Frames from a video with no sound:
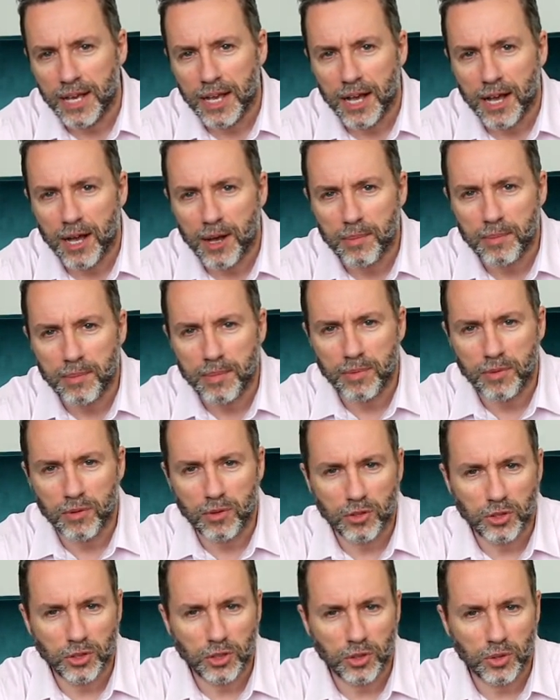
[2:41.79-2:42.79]
I'm
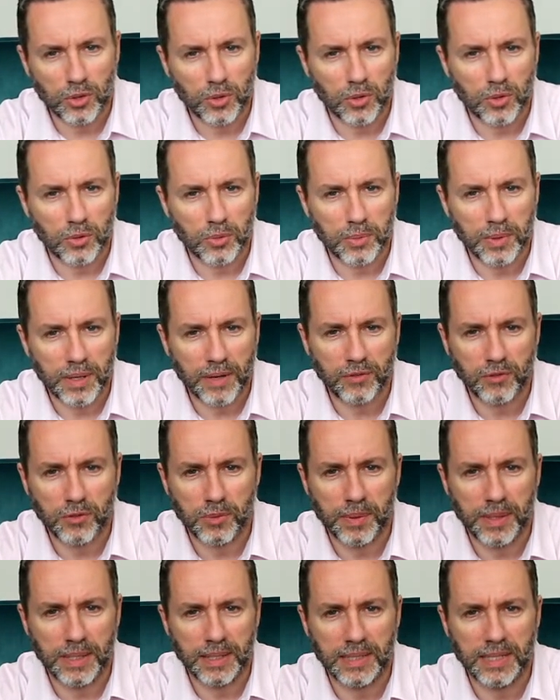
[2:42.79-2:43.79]
not sure. We'll have to
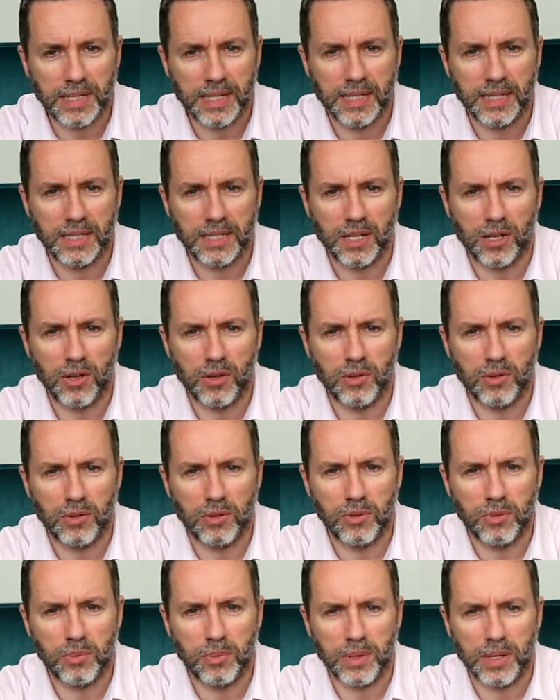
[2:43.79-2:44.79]
wait and see. So
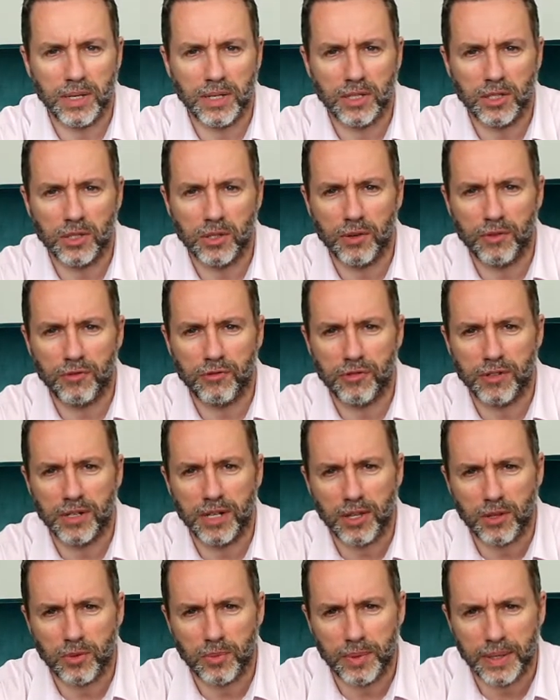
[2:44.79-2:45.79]
we're going to do it for
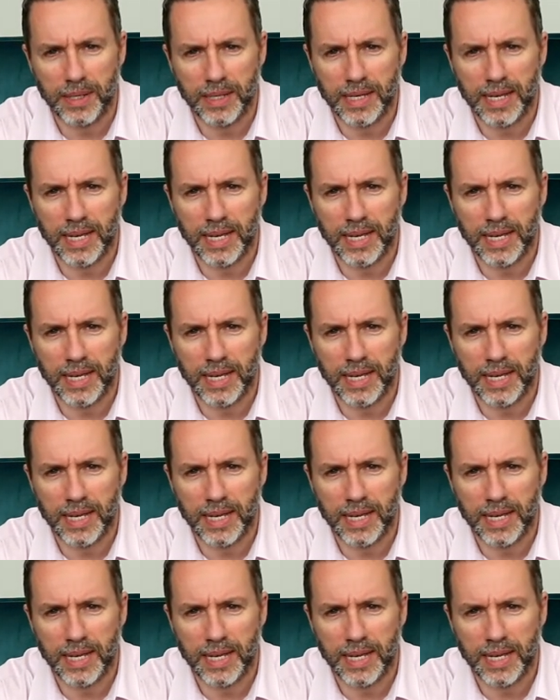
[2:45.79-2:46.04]
another week.